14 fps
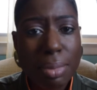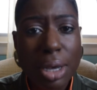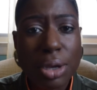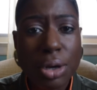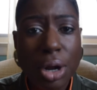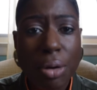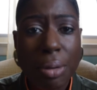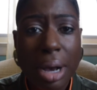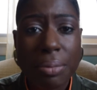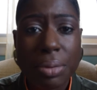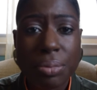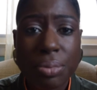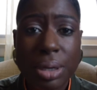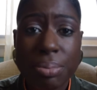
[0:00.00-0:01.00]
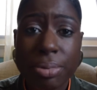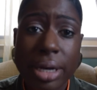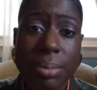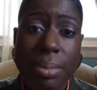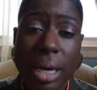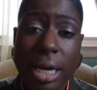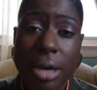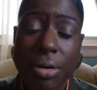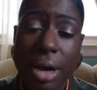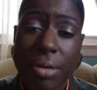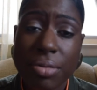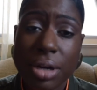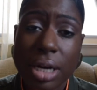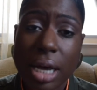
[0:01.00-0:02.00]
you know, I would rebraid my hair
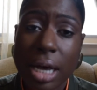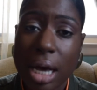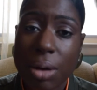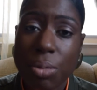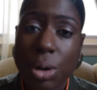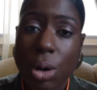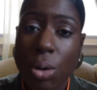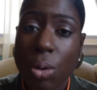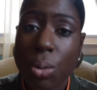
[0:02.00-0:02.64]
every night. I wouldn't